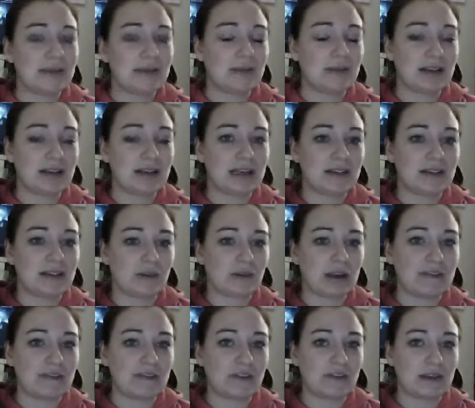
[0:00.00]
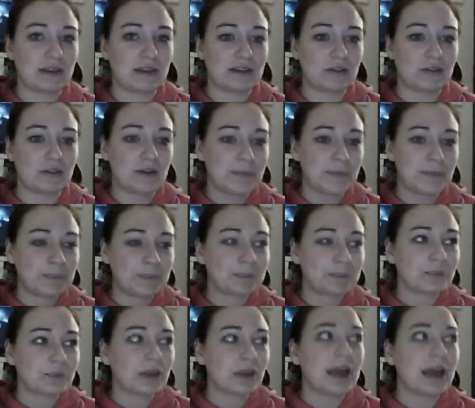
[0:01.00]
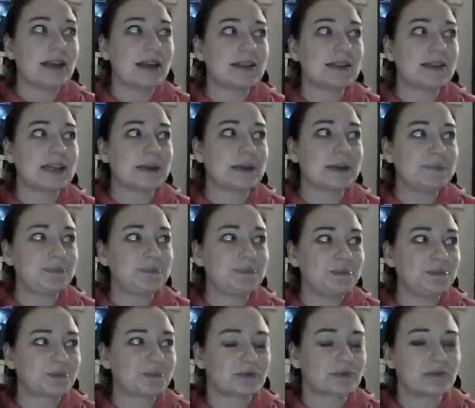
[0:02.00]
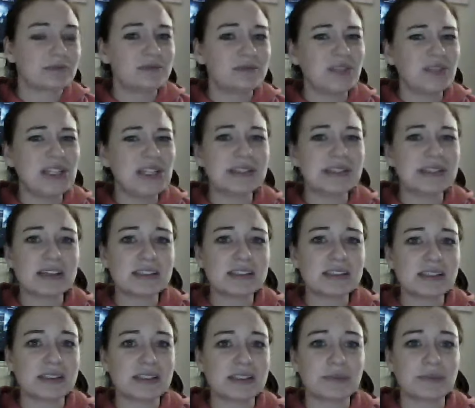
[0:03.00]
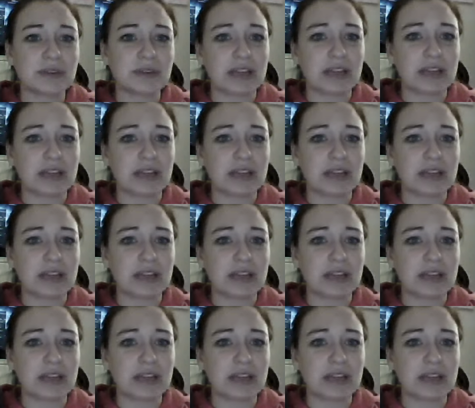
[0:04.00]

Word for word: really is great for this. And um, there's also some really